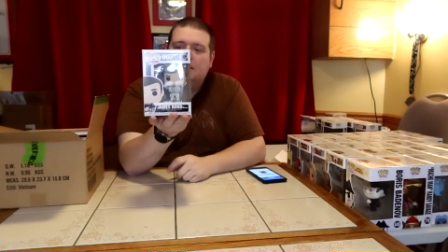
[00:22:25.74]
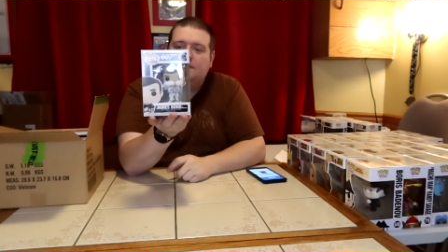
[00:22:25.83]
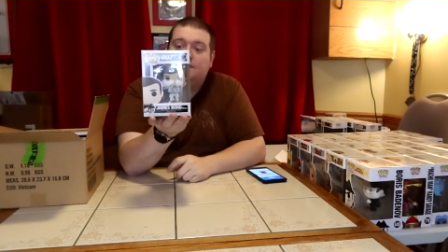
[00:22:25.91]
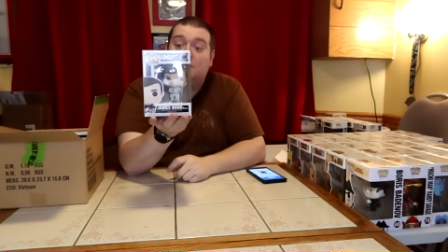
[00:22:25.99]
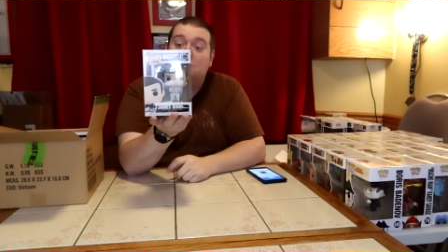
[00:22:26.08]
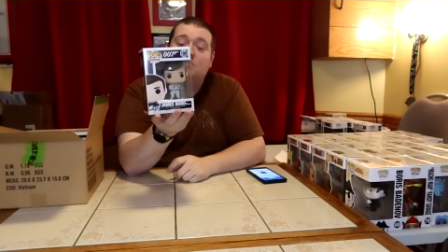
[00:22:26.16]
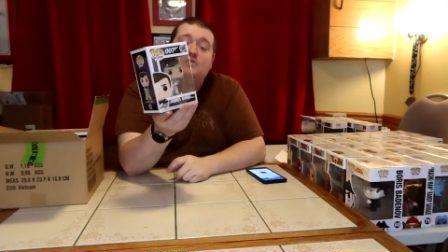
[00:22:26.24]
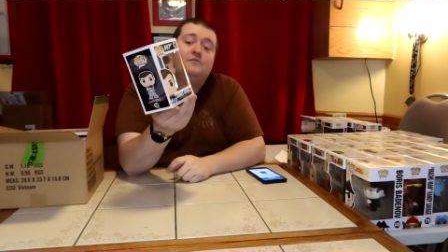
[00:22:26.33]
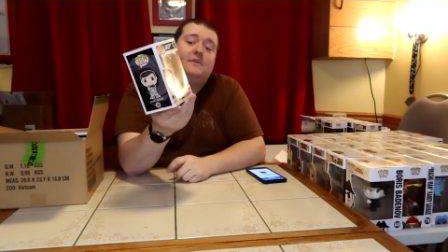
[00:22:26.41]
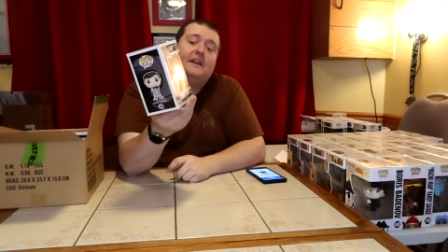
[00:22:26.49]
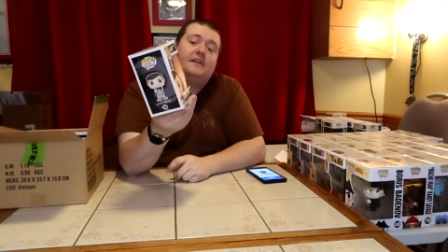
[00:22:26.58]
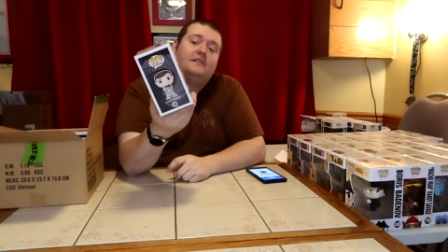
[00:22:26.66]
from
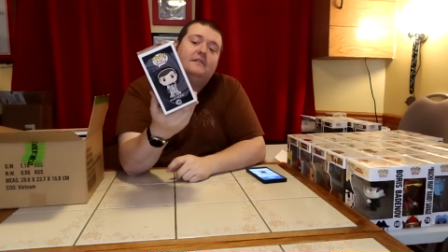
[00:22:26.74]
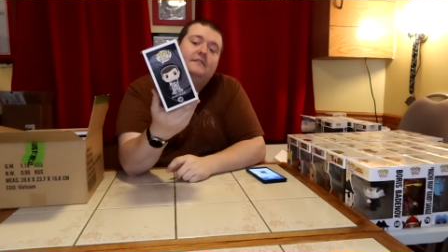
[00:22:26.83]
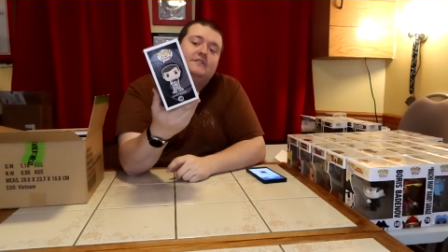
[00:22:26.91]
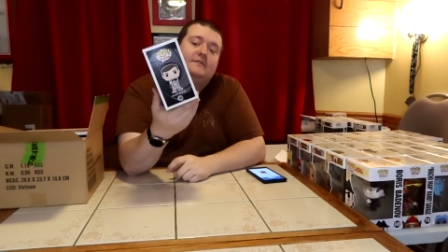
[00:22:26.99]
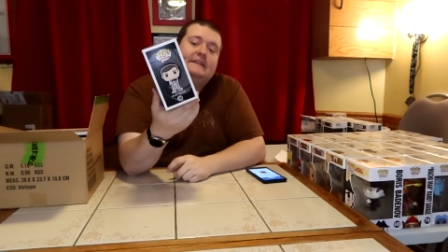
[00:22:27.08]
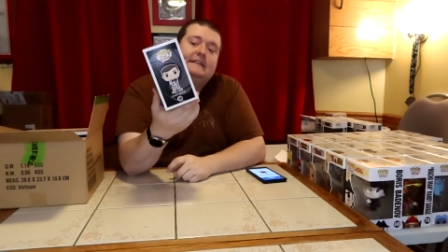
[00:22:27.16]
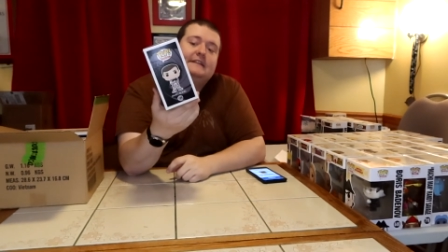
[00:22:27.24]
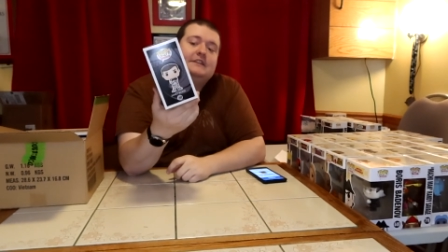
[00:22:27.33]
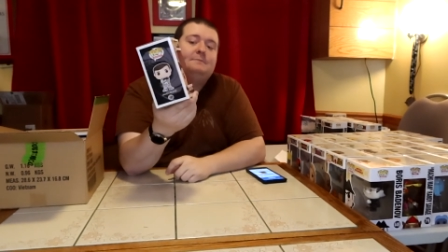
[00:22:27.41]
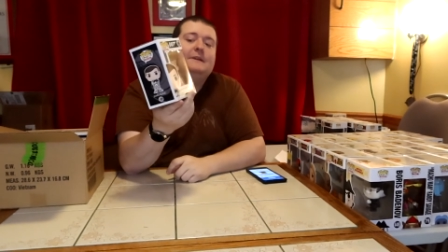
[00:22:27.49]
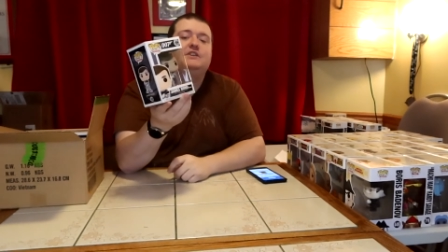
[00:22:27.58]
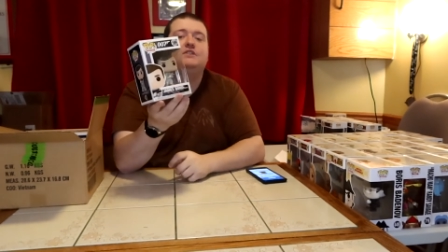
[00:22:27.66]
Moonraker. So he's in the
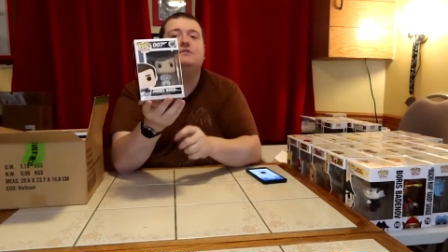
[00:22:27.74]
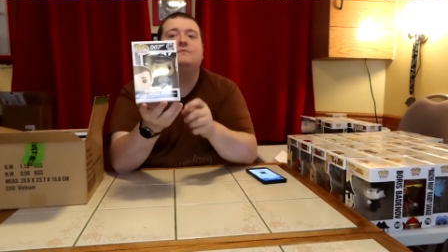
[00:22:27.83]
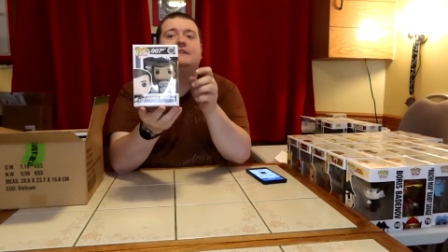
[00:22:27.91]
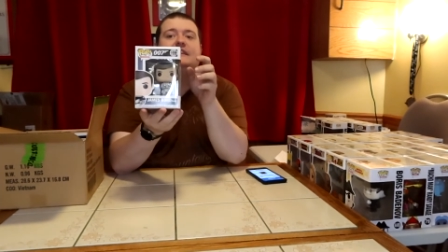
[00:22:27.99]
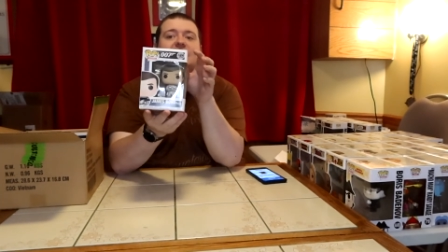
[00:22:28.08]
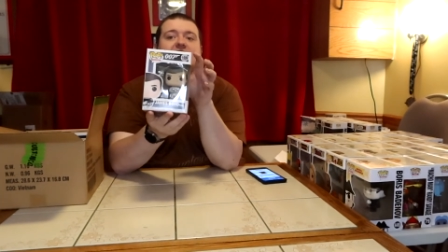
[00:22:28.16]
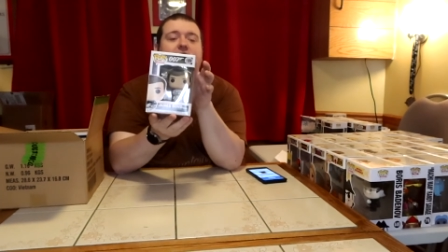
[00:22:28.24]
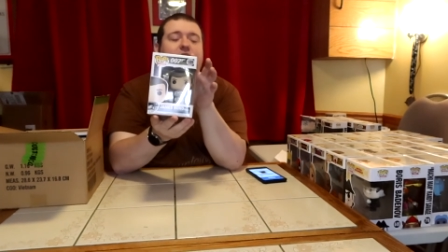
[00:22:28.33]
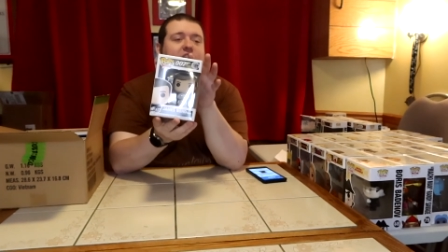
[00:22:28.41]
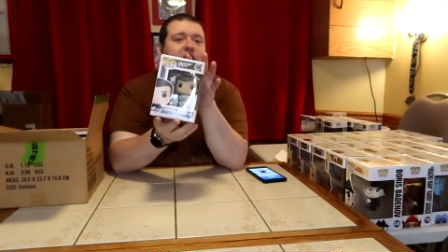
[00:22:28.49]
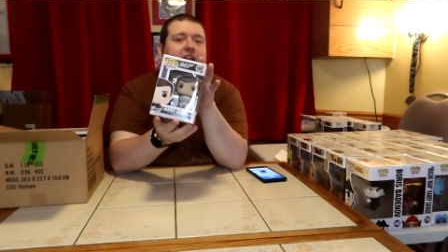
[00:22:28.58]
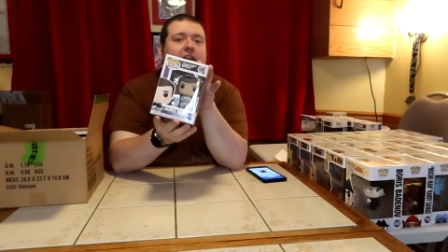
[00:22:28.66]
space suit with the
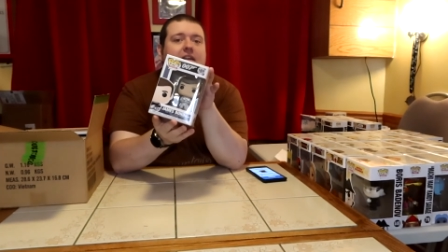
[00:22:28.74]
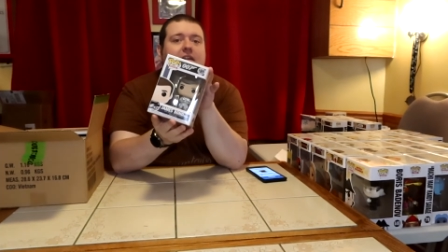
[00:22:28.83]
silver gun.